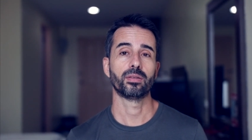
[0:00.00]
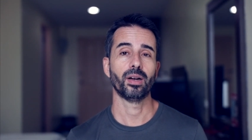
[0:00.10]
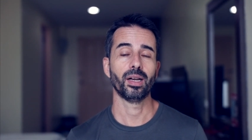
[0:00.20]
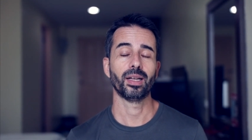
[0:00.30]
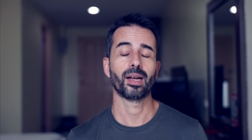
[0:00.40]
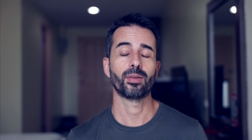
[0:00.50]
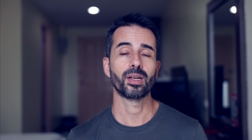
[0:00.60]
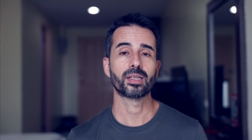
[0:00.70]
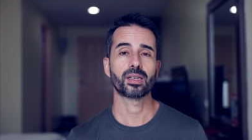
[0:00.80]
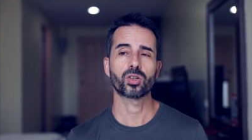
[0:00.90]
Right, like I
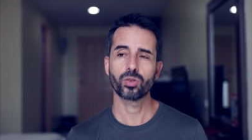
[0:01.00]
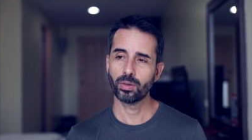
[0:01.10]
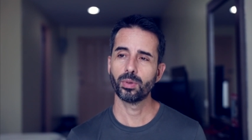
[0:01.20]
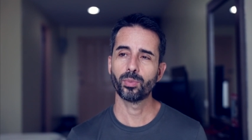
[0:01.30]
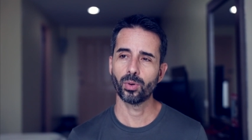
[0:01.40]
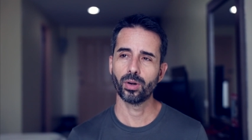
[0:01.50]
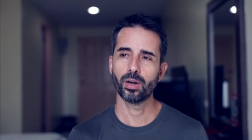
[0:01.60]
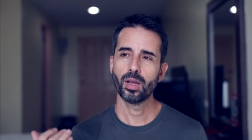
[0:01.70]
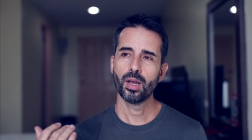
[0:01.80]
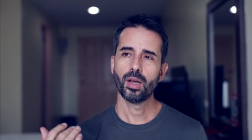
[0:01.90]
think it's extremely
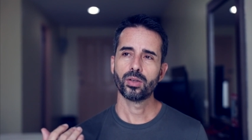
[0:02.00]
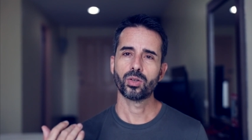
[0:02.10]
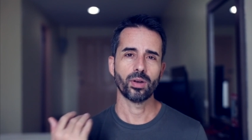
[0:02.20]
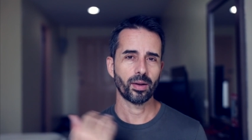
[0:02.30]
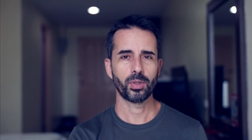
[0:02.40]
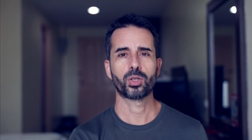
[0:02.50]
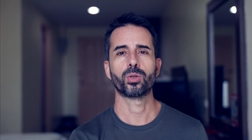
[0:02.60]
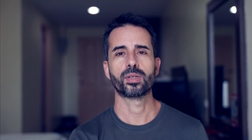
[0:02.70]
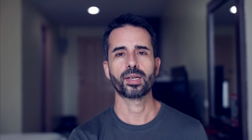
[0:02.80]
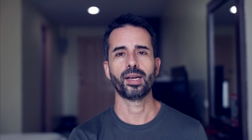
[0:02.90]
important to not be
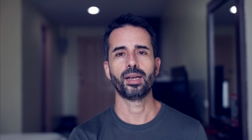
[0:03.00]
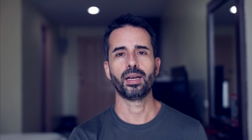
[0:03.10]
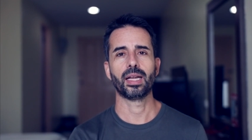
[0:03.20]
short-sighted.